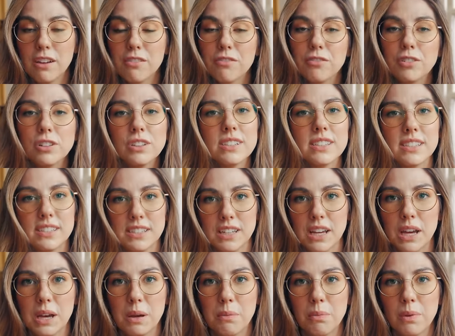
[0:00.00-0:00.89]
first
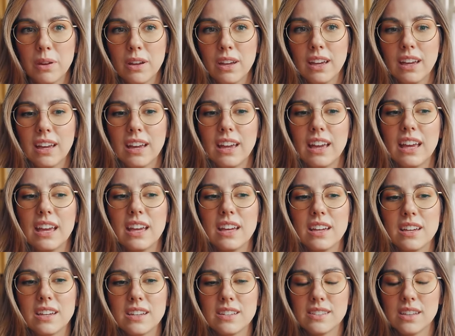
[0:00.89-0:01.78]
tip
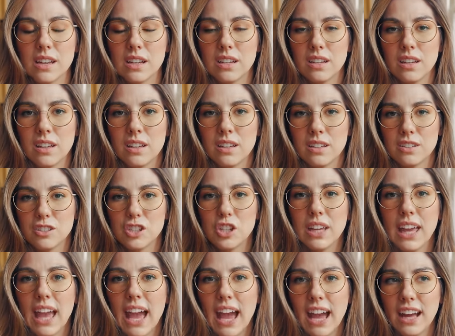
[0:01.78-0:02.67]
is to
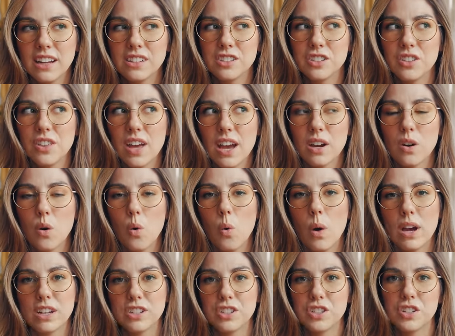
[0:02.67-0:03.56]
catch that
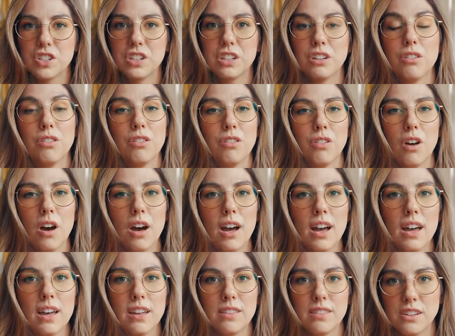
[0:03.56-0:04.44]
questioning
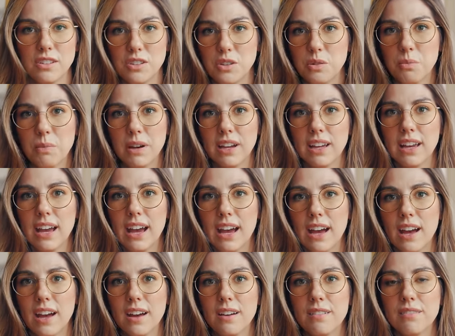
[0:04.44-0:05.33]
thought that you might
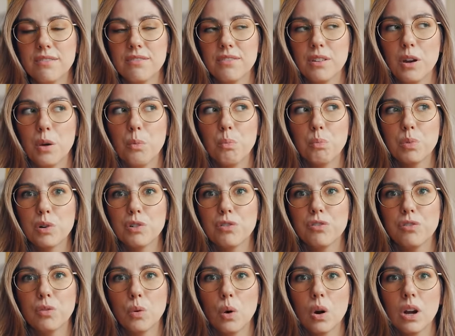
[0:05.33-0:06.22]
have
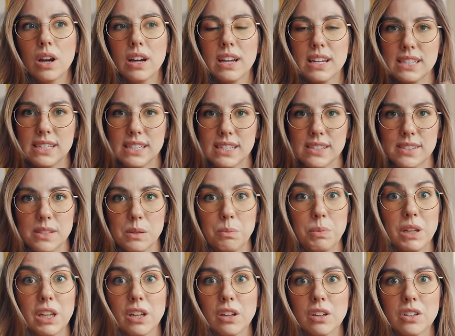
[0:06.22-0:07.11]
before it
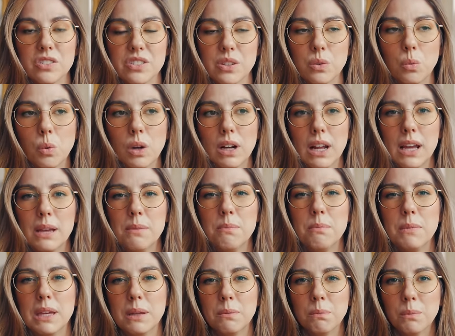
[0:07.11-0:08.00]
disappears. And what I
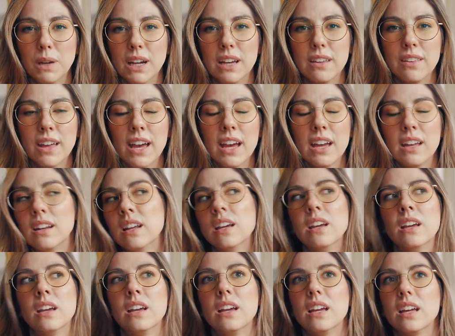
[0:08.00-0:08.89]
mean by that
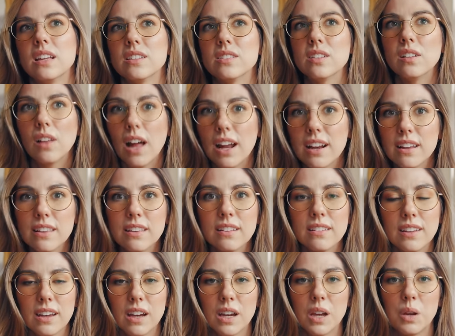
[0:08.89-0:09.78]
is a lot of the
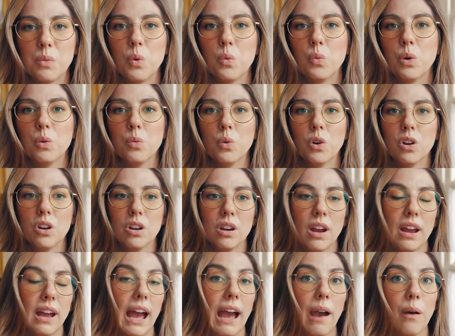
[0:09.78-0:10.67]
time when we're
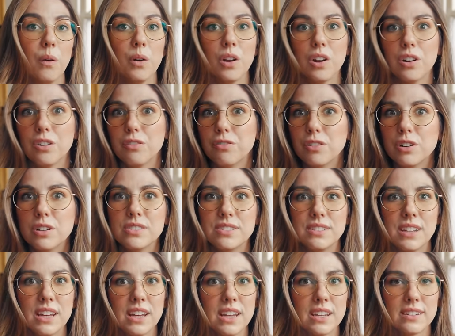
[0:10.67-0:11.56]
out on a first
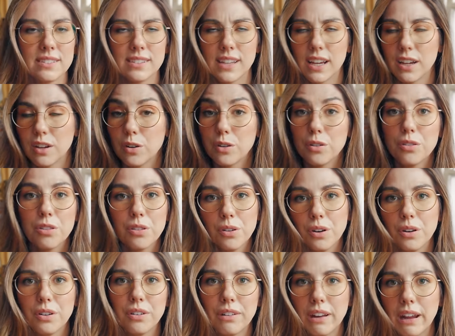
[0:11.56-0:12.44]
date, second or
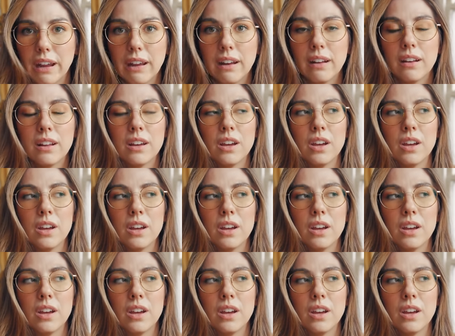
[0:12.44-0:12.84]
third date,